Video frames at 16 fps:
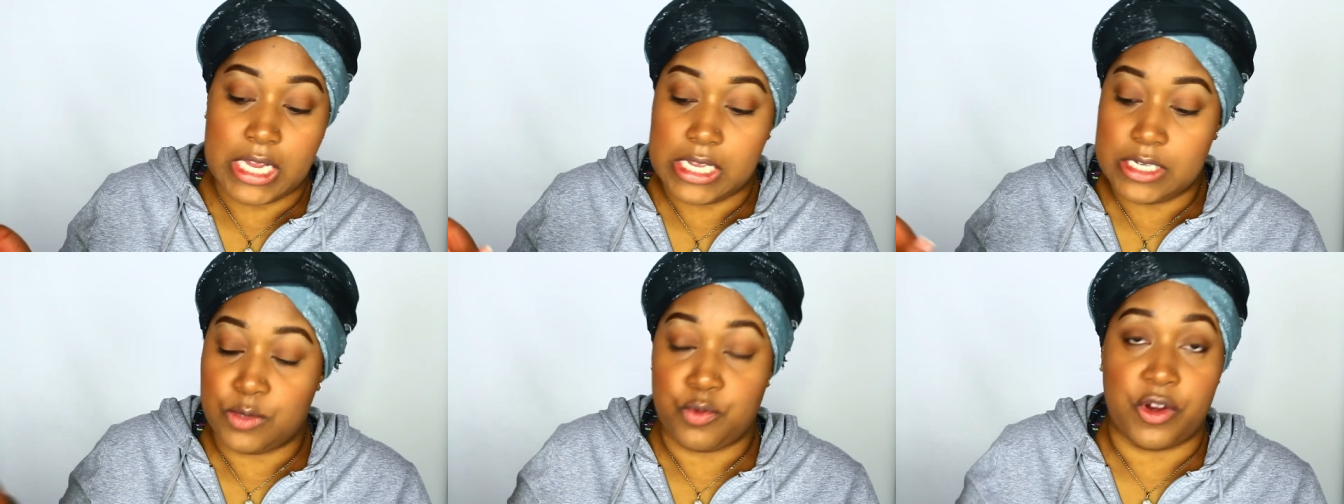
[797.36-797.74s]

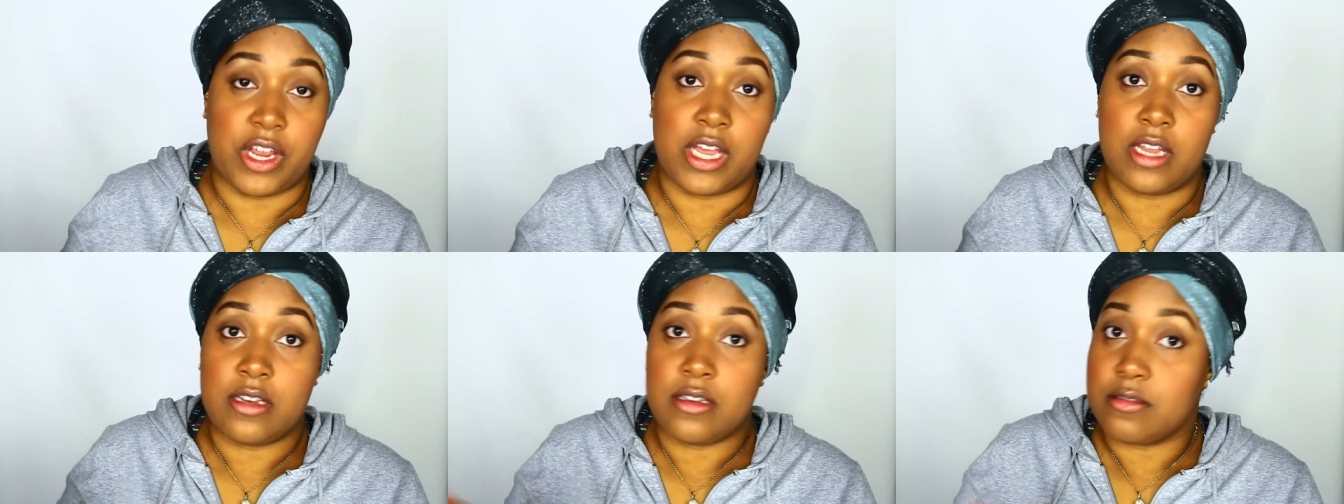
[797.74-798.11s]
it's
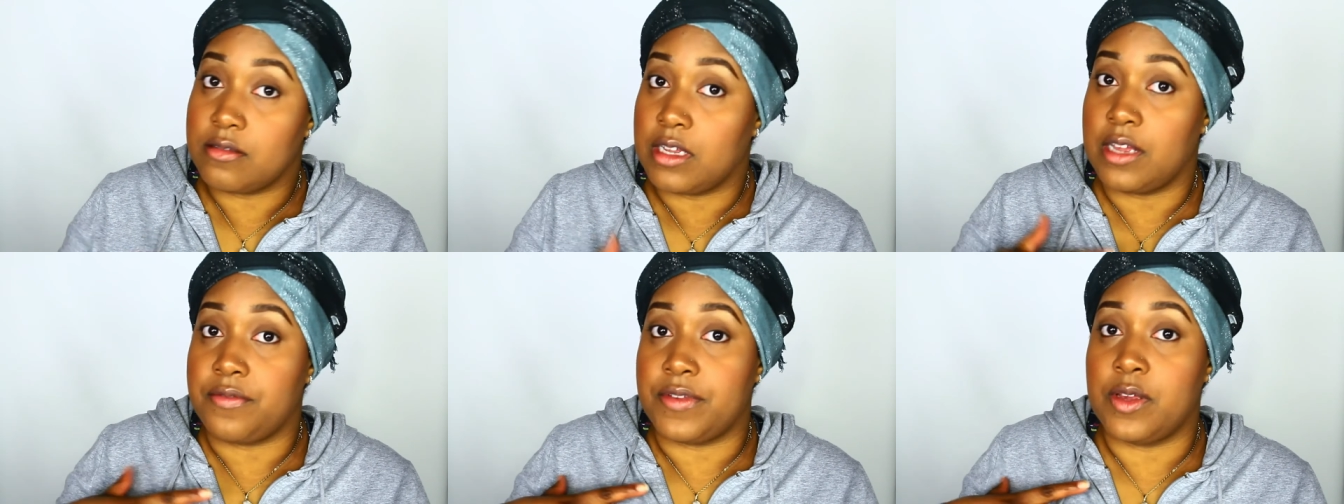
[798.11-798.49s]
red.
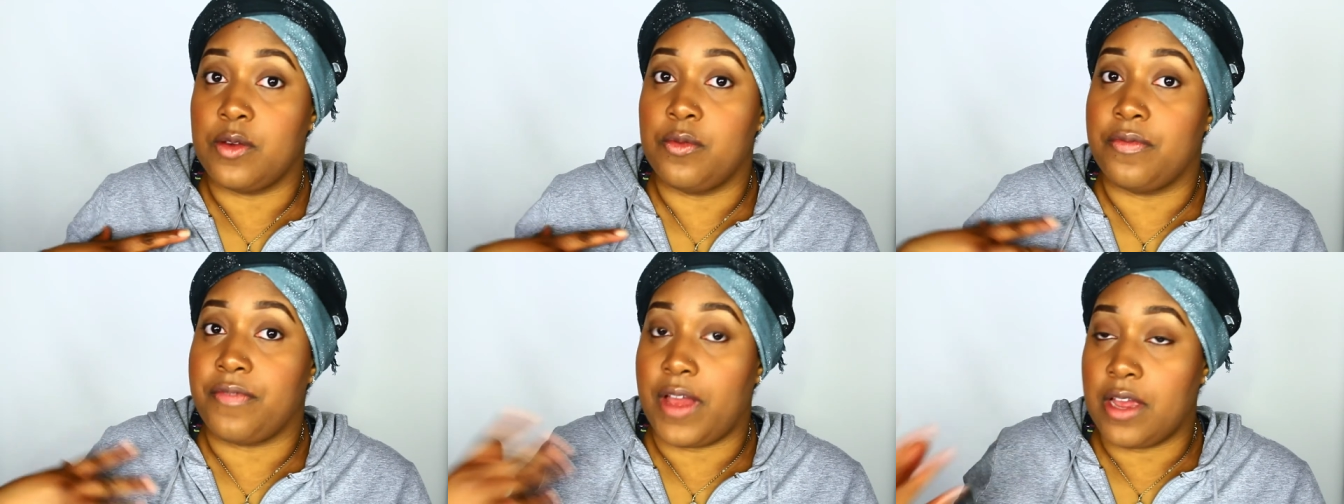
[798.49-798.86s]
If
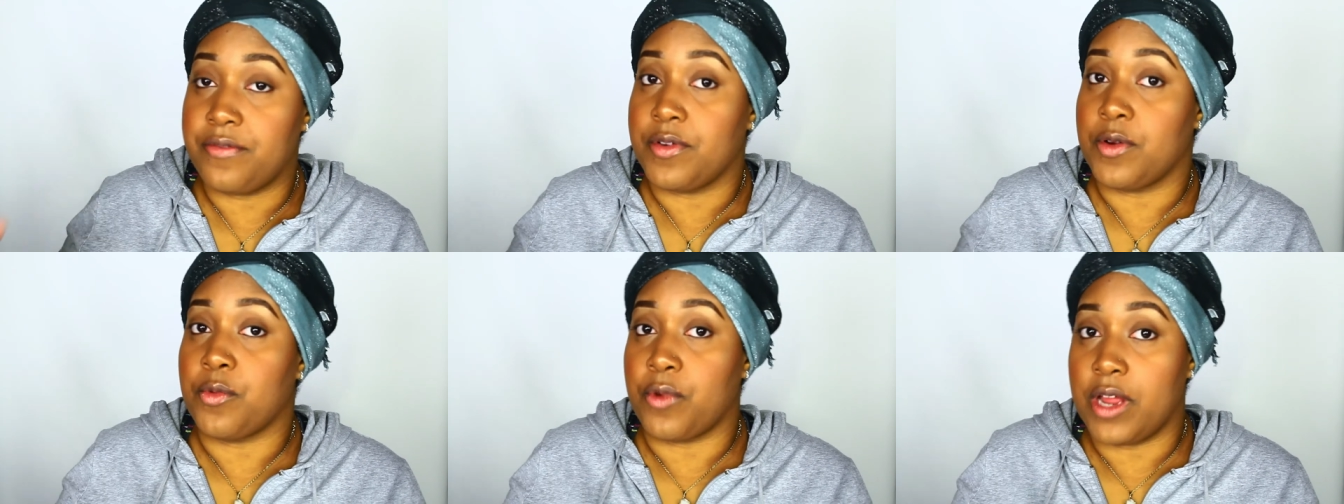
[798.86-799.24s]
you
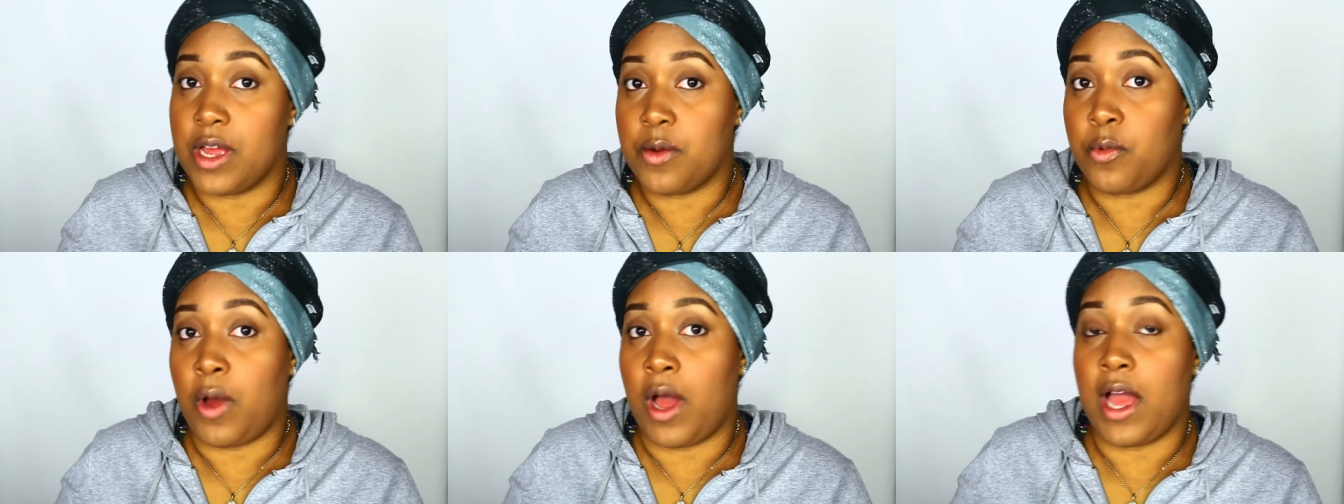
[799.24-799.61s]
favor
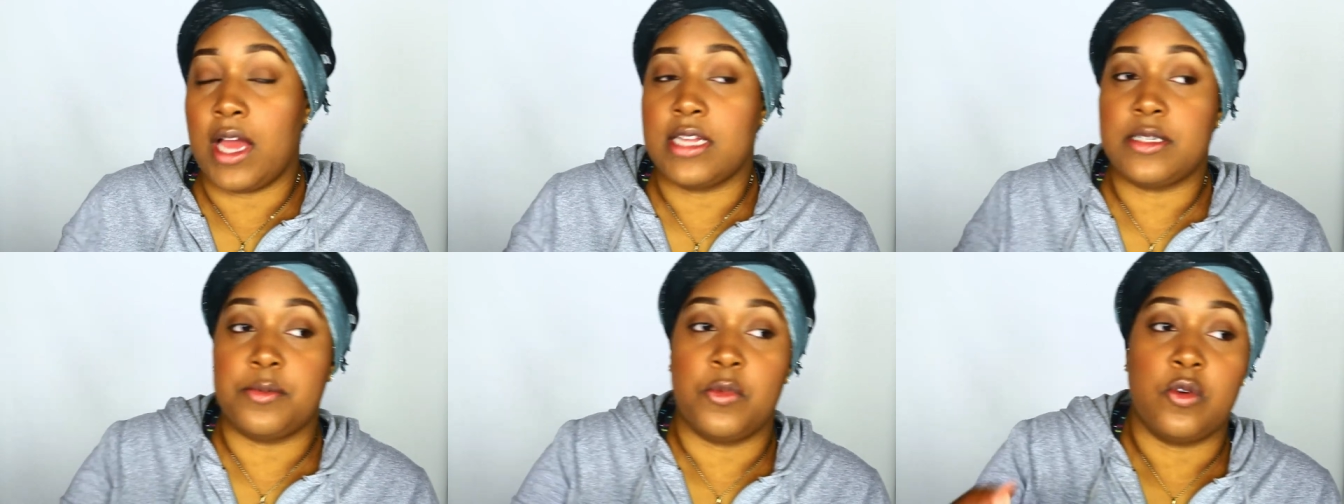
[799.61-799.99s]
red
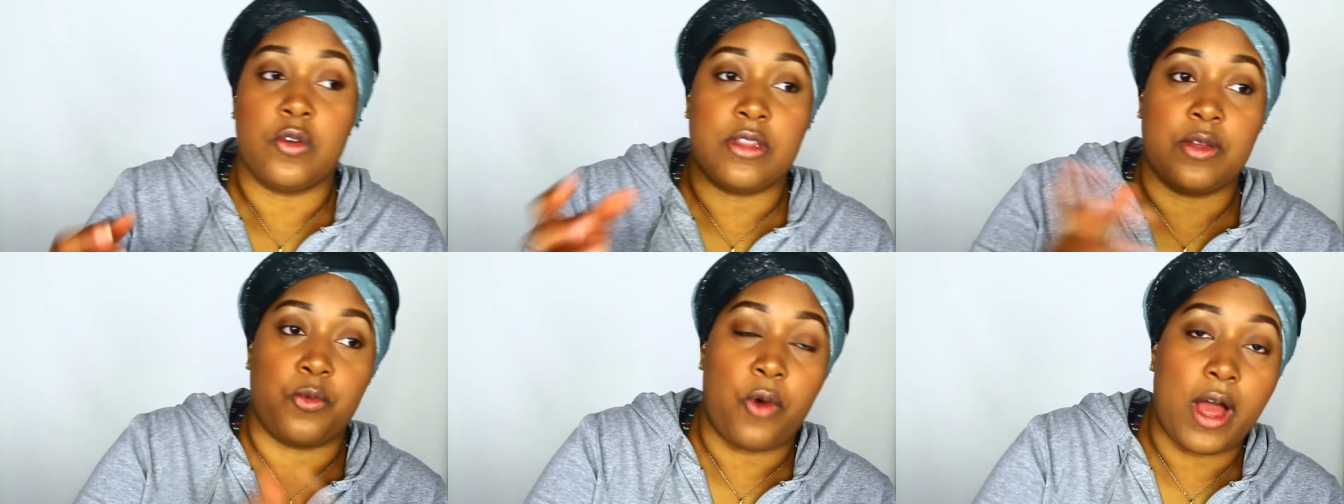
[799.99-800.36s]
wines
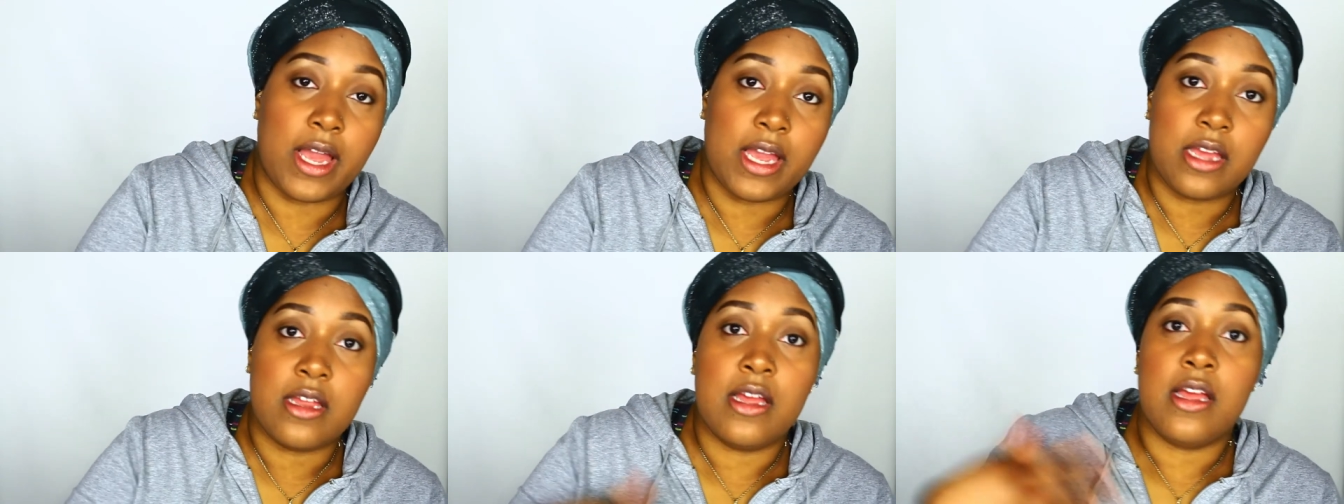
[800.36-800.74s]
more than
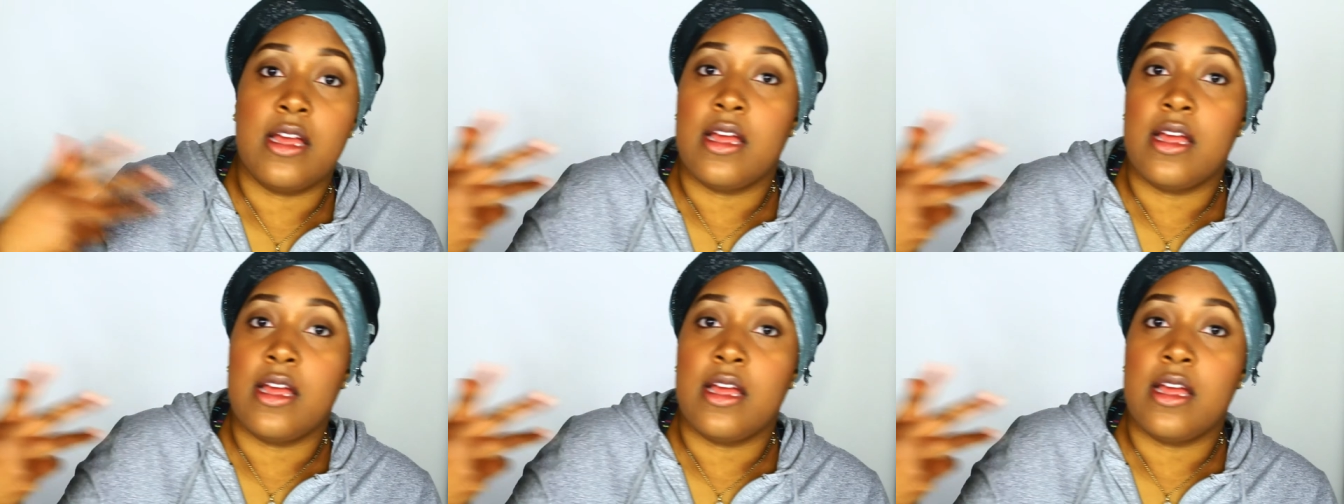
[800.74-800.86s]
white,